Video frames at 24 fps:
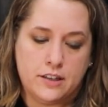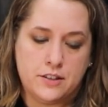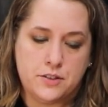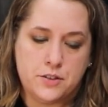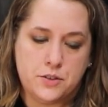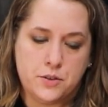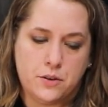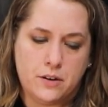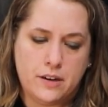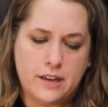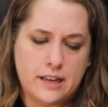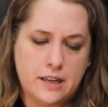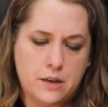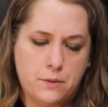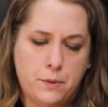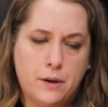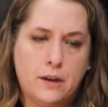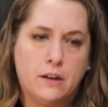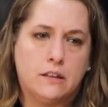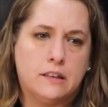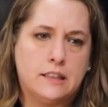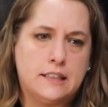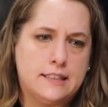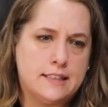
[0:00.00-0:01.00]
his story and
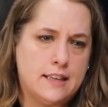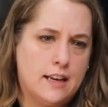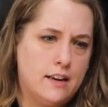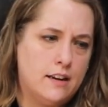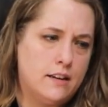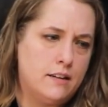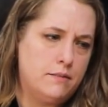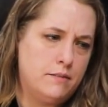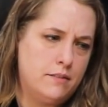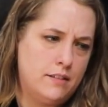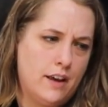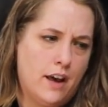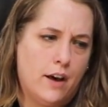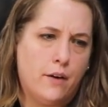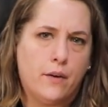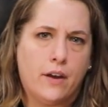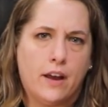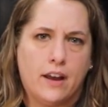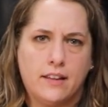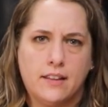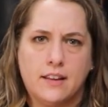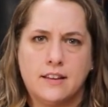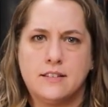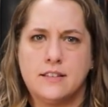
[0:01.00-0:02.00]
apparently said, Yeah,
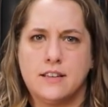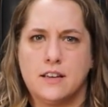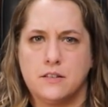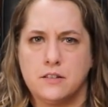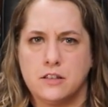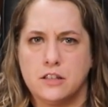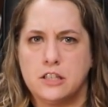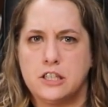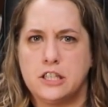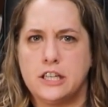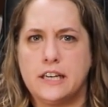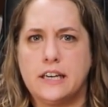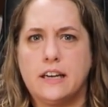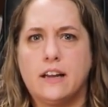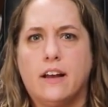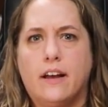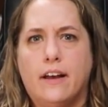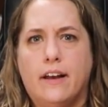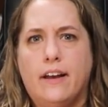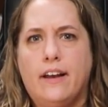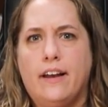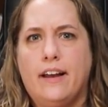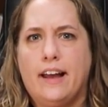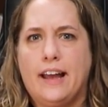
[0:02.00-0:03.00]
okay, that sounds legit.
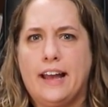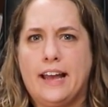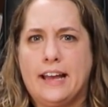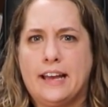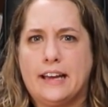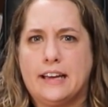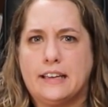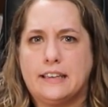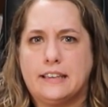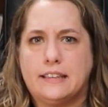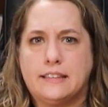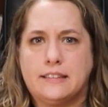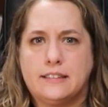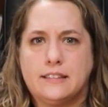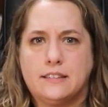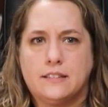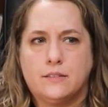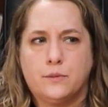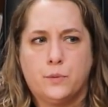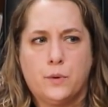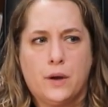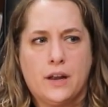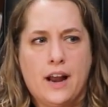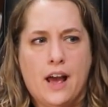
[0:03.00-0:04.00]
And
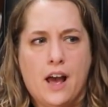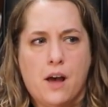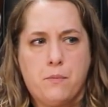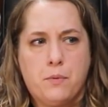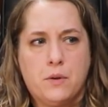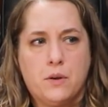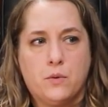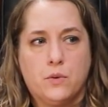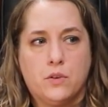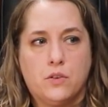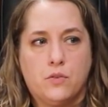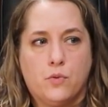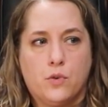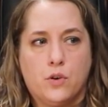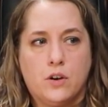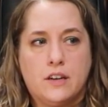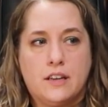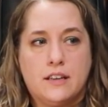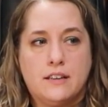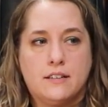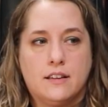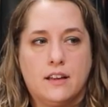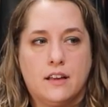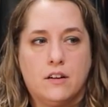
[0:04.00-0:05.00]
what happened was four
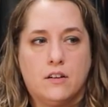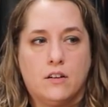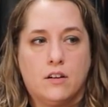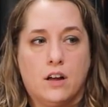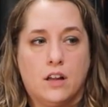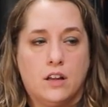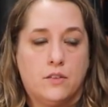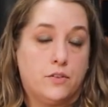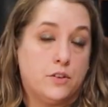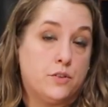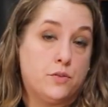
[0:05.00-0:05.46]
days later, all of